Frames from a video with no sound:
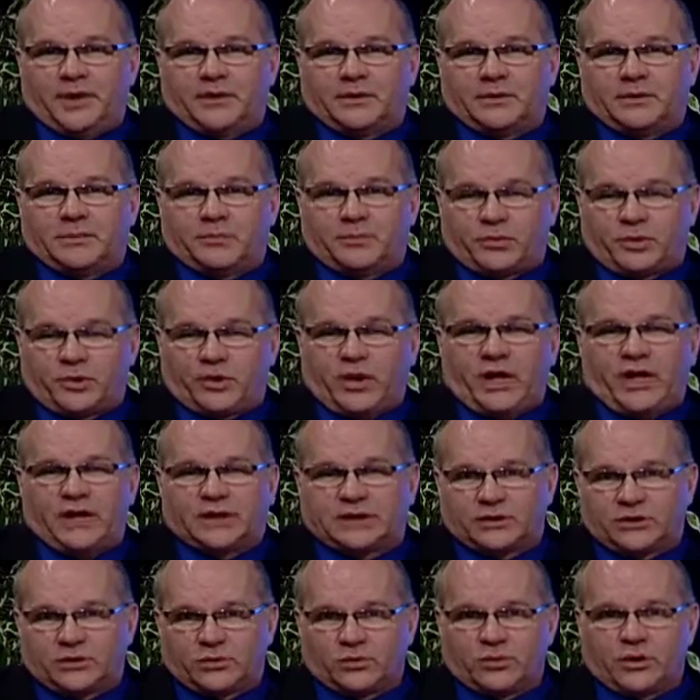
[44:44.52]
the
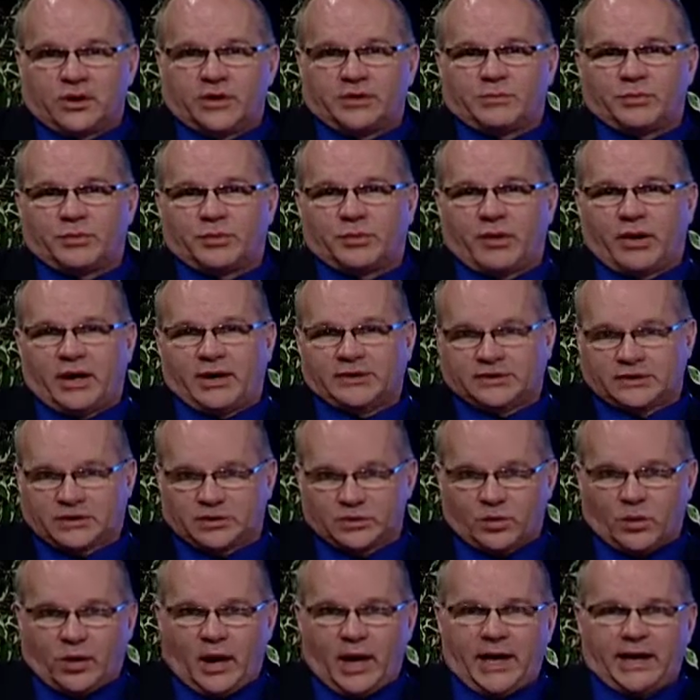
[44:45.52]
press, the written press, is
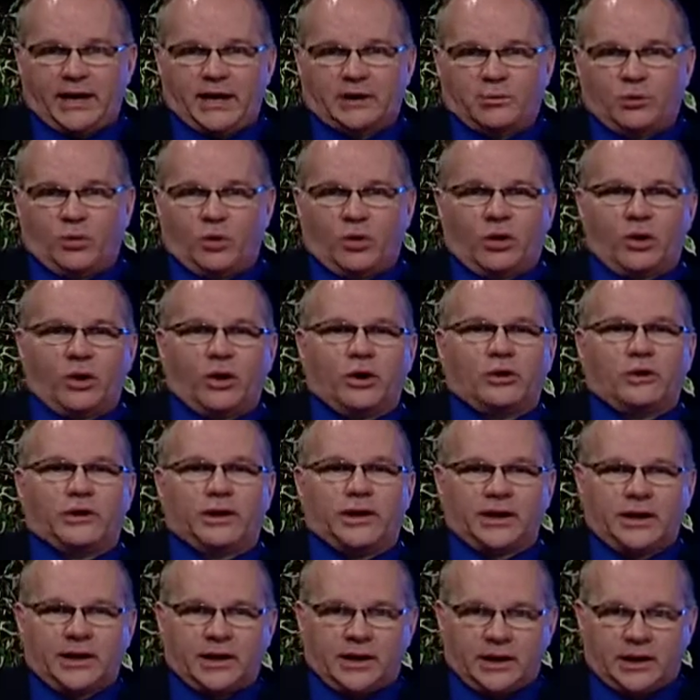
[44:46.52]
writing more,
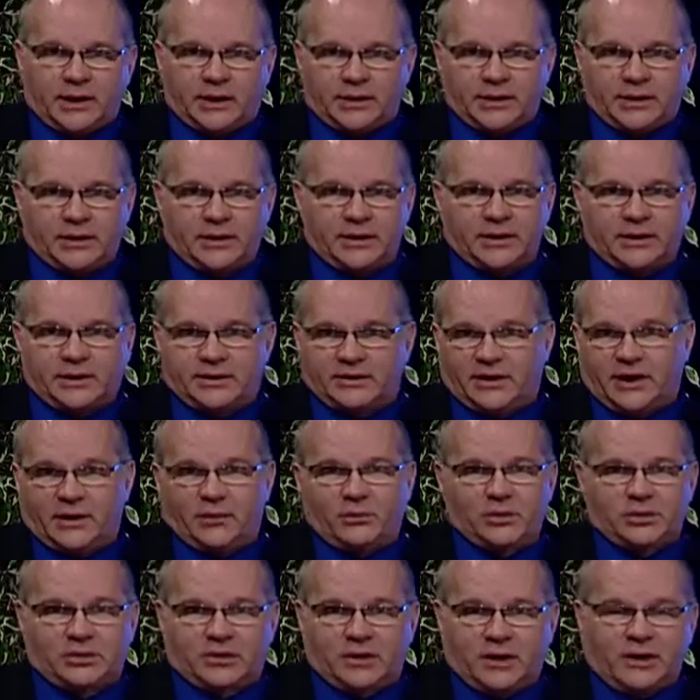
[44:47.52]
and they
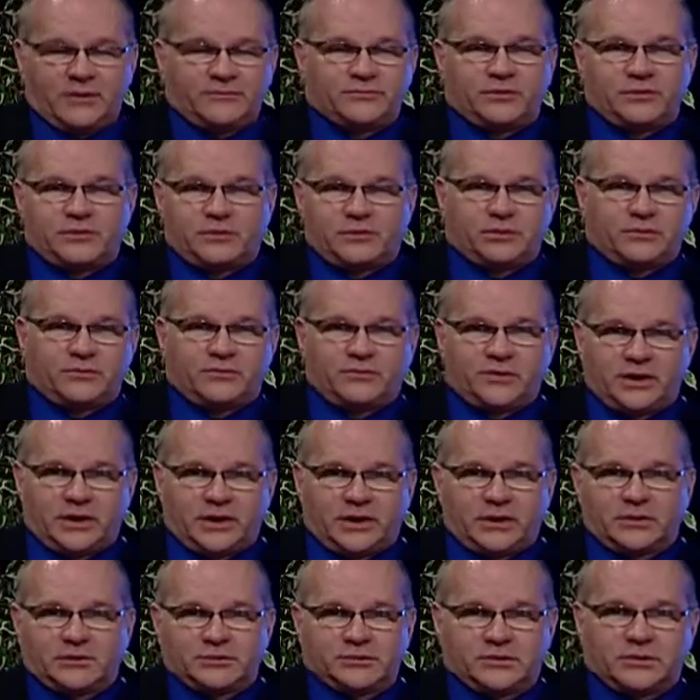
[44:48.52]
would love to do
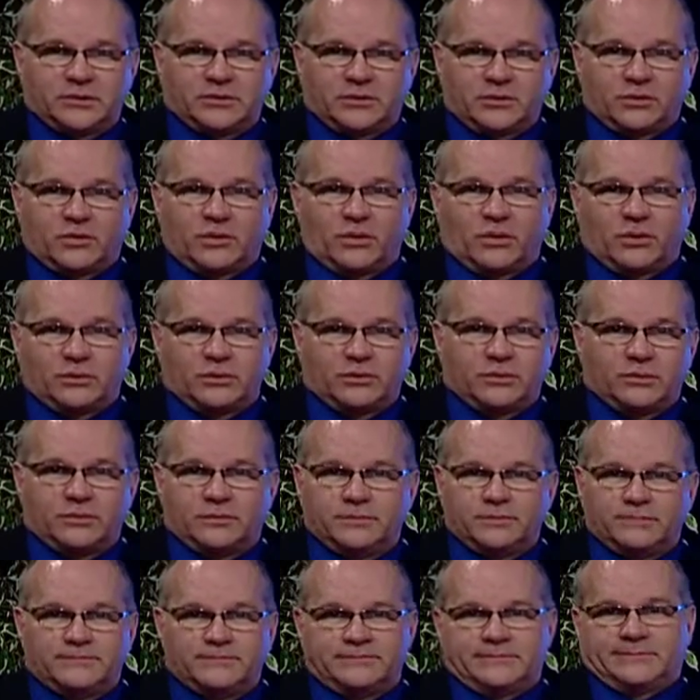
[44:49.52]
videos of the courtroom.
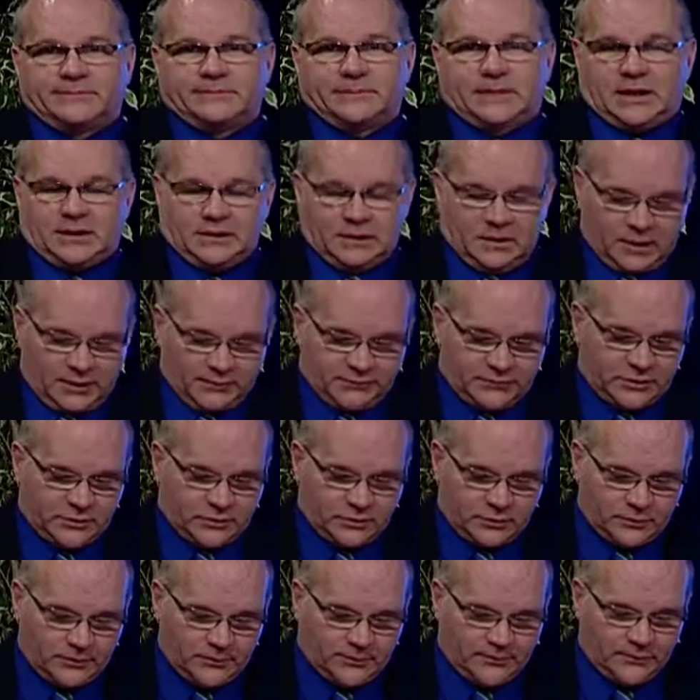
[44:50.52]
They'd love
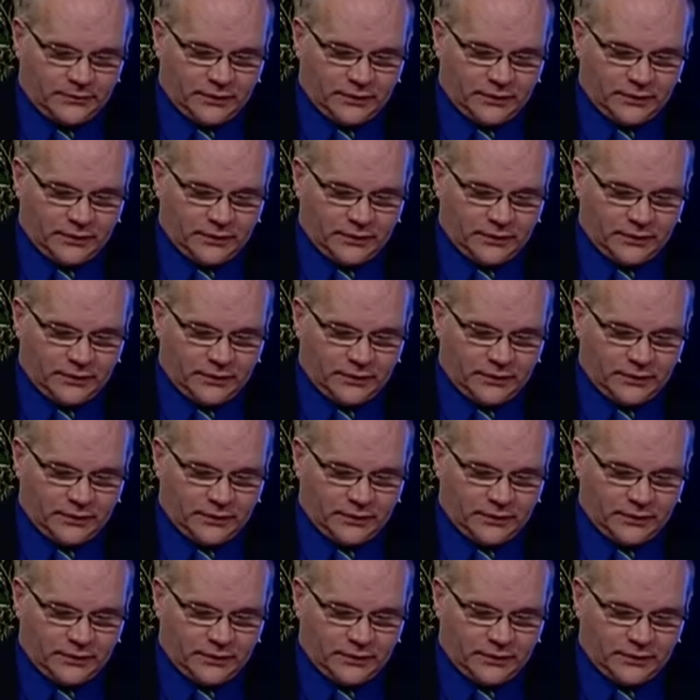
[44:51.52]
to,